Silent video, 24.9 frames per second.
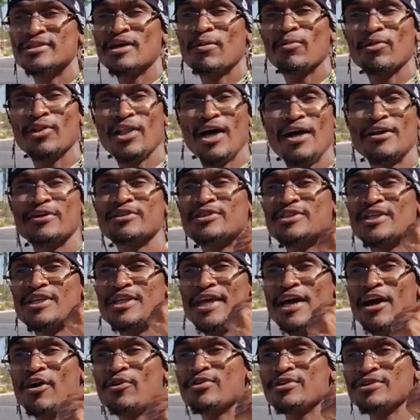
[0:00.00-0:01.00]
Double honors
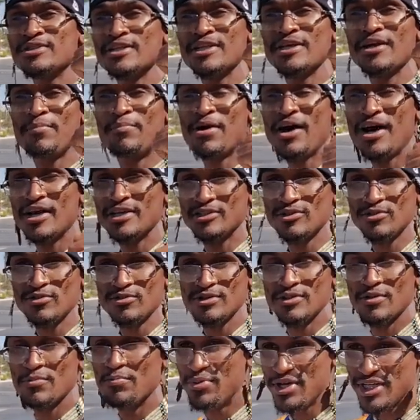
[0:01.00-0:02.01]
to the elders and the
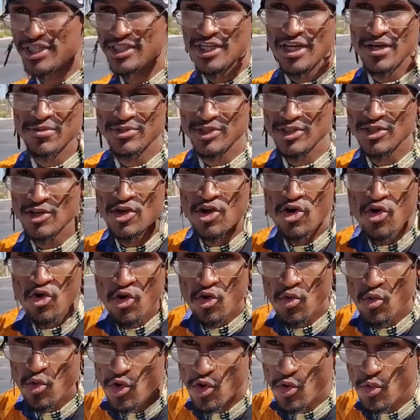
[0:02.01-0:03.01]
apostles and bishops
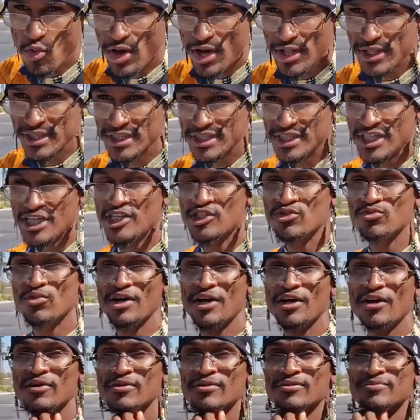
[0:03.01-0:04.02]
who rule well and teach
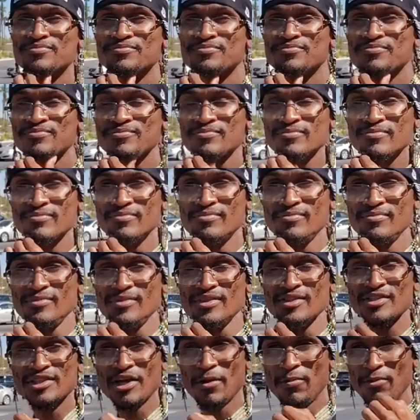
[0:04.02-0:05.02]
well.
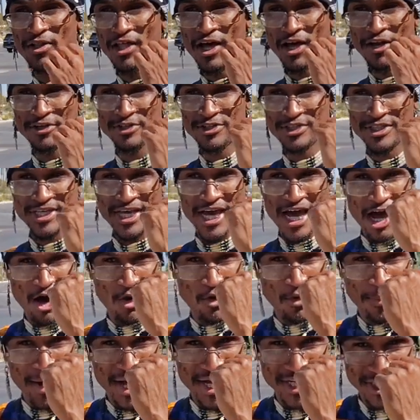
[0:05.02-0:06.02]
Double honors to
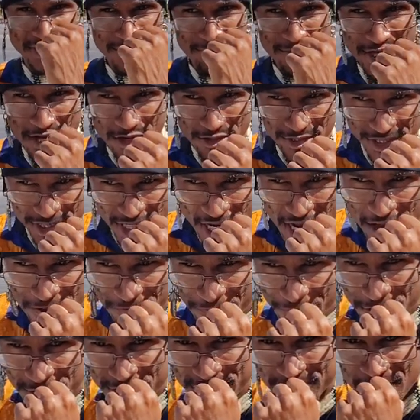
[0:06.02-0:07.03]
Yahweh Yahweh
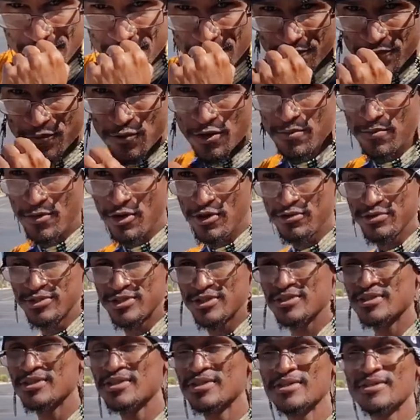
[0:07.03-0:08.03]
Shai, first and
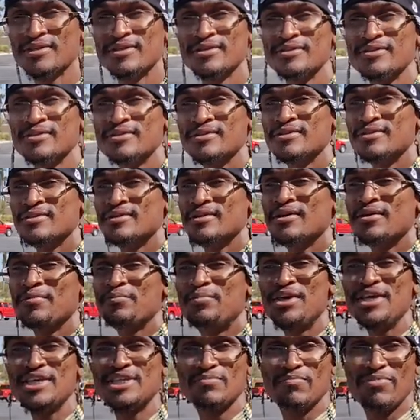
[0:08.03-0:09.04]
foremost.
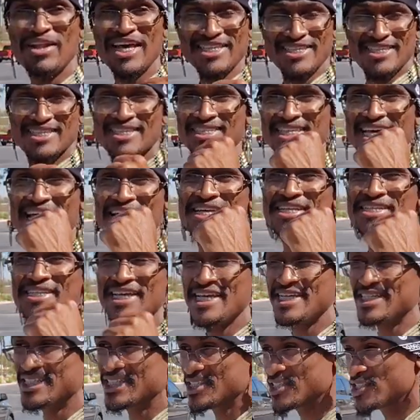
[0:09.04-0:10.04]
Peace, blessings,
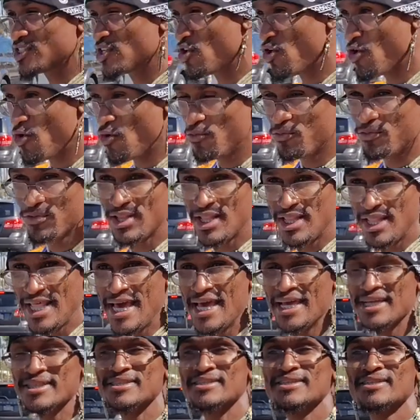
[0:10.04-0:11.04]
salutations to the hopeful
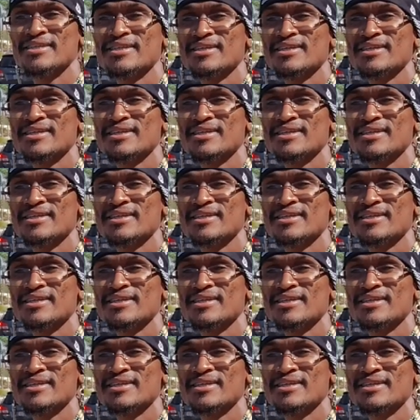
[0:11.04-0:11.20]
elect.